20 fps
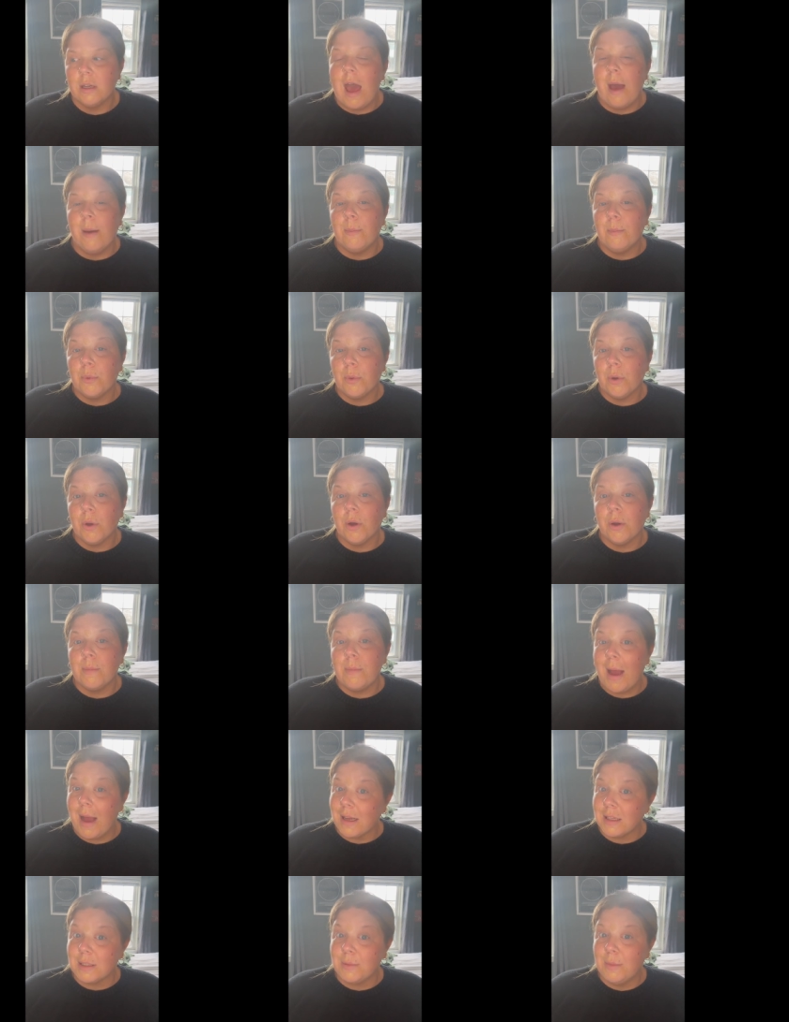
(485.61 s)
Emperor
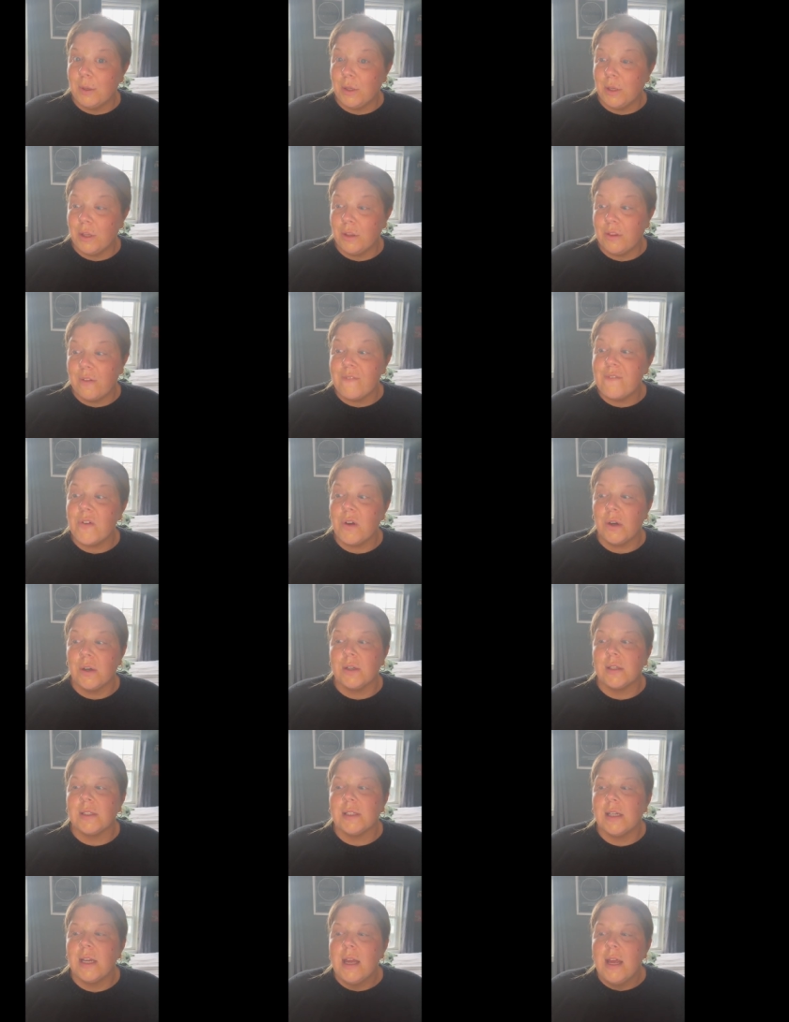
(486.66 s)
Maximilian I
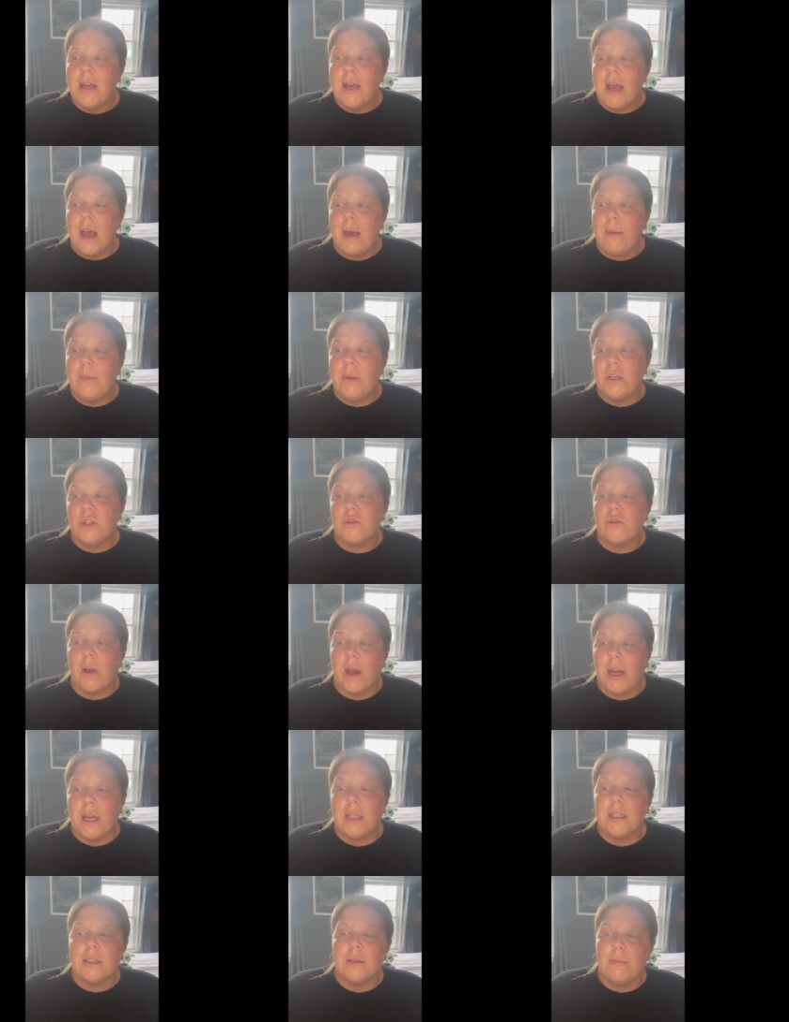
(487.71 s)
had been
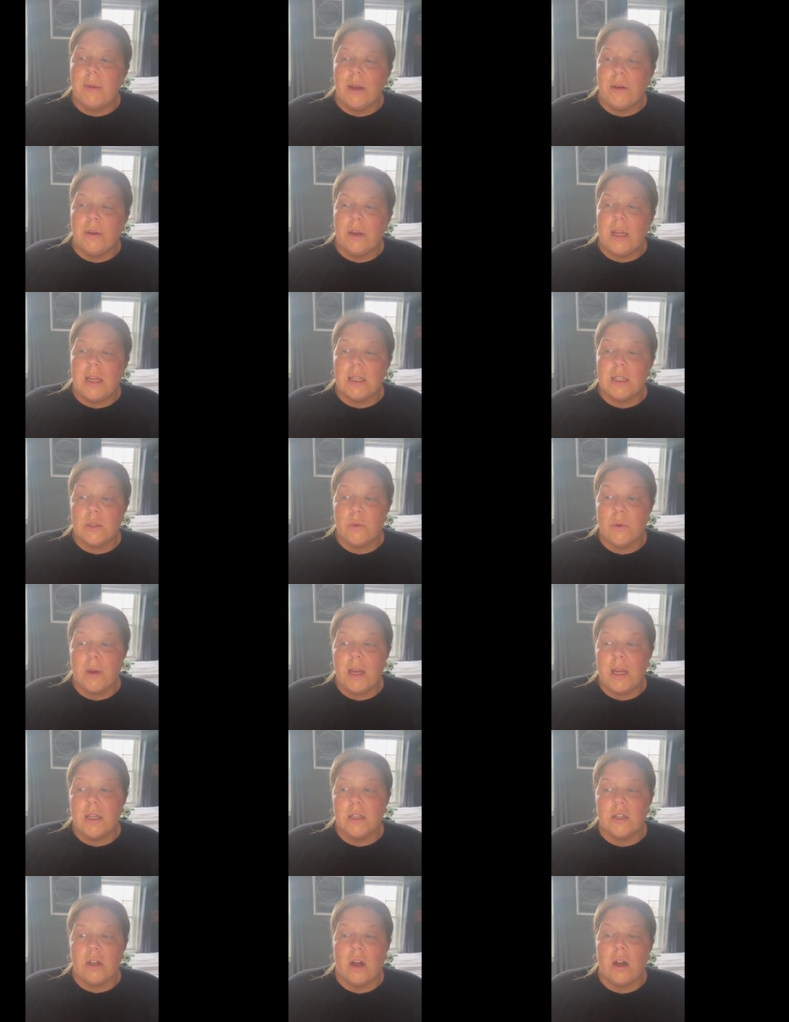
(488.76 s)
trying to marry his
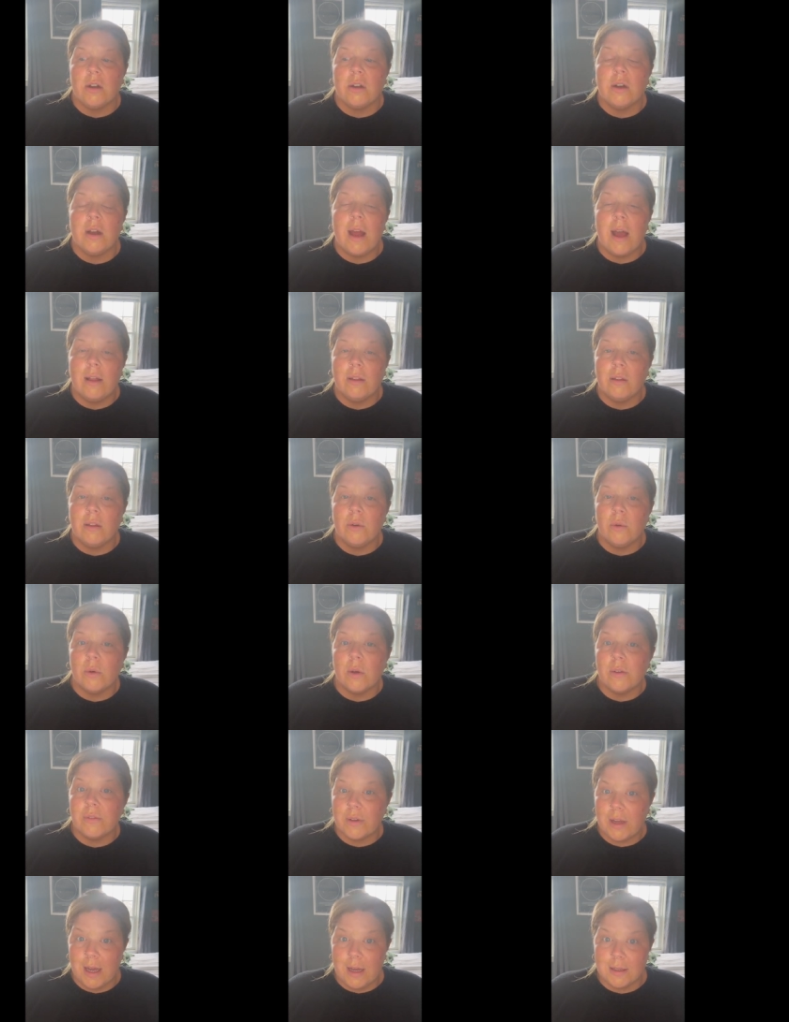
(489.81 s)
granddaughter, Eleanor
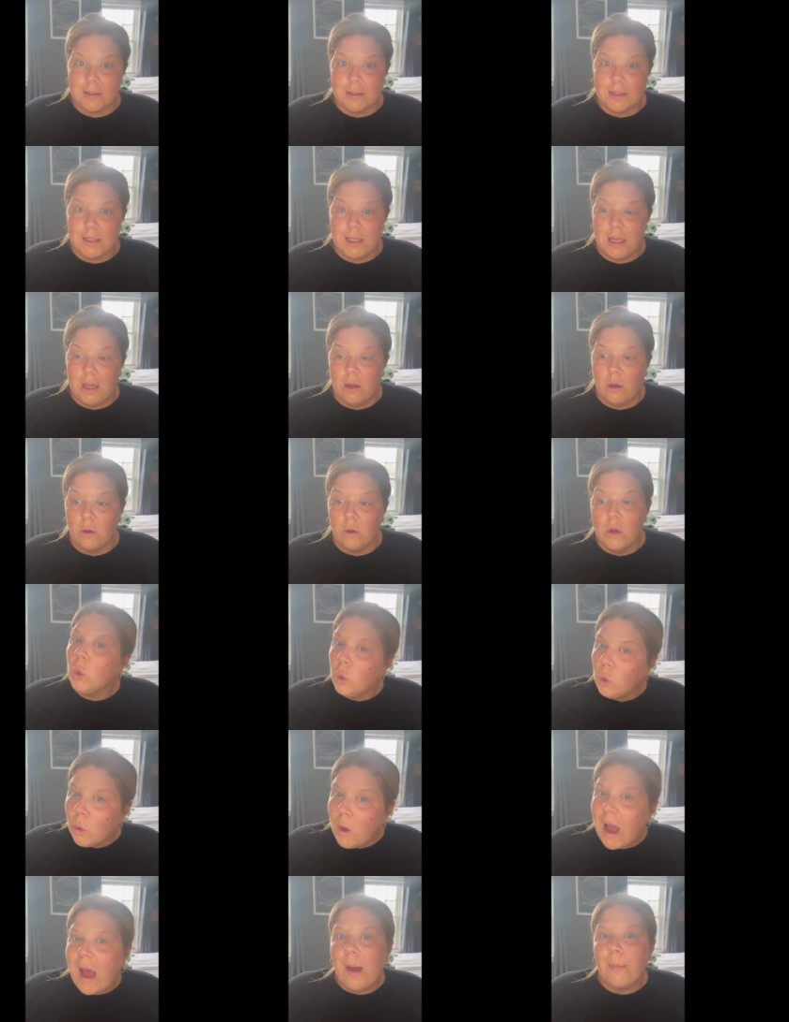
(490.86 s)
of Castile,
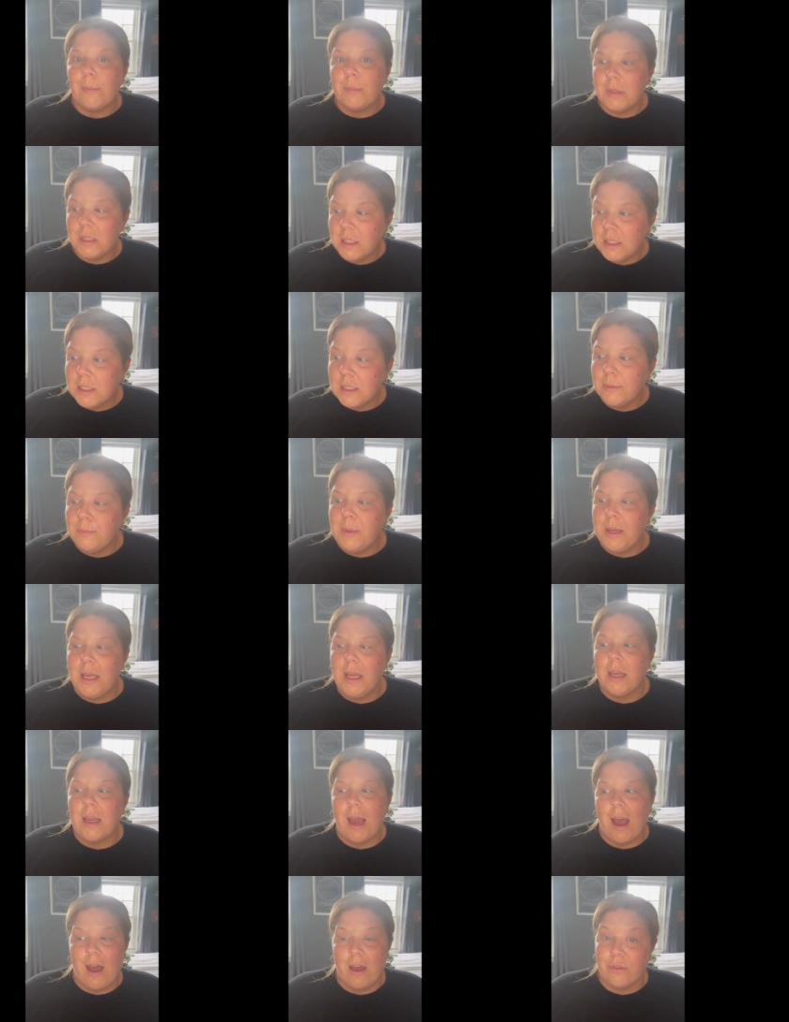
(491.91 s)
who happened to be
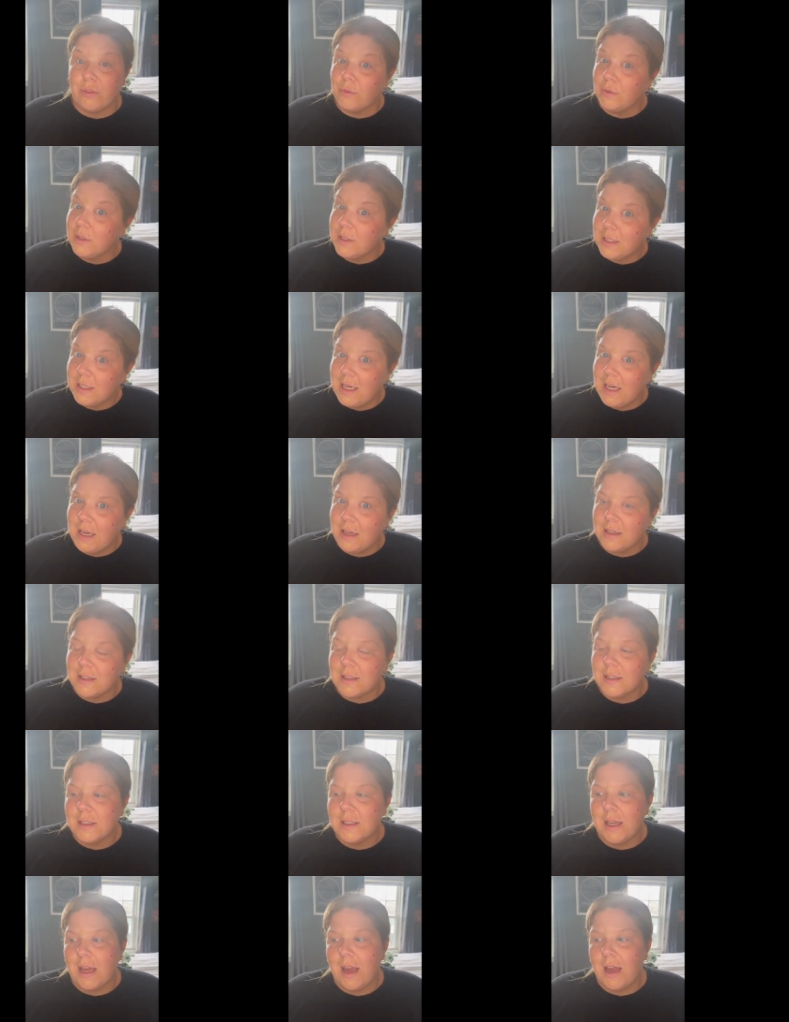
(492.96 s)
Catherine's niece,
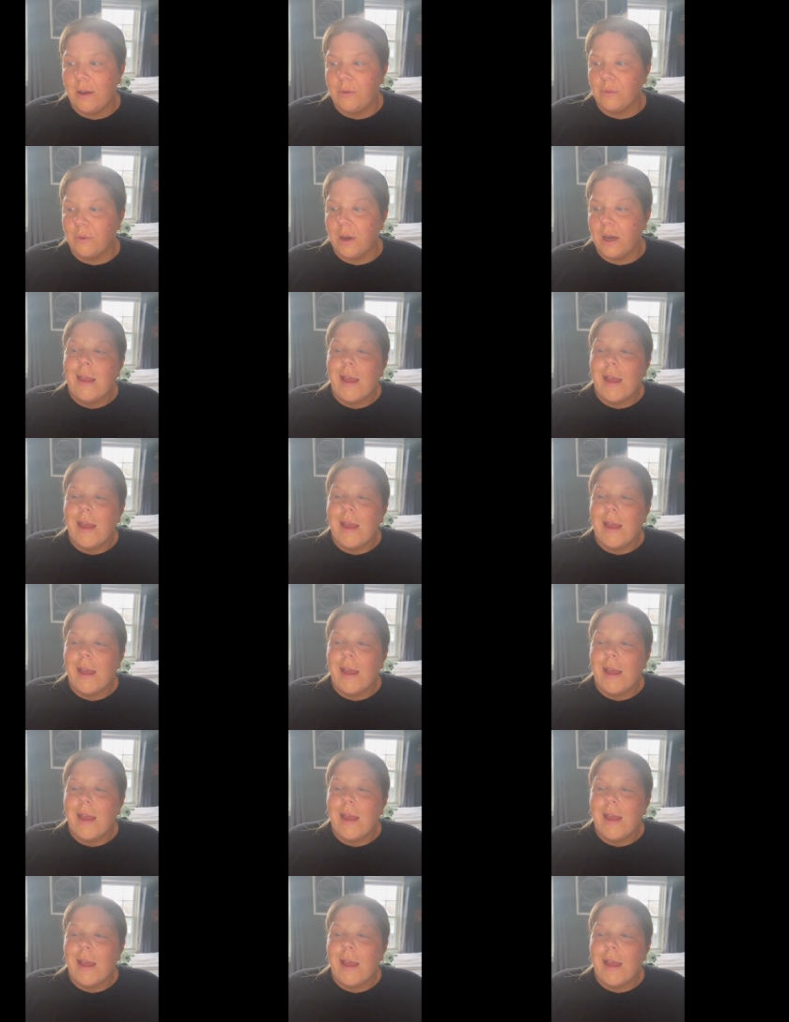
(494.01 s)
to Henry.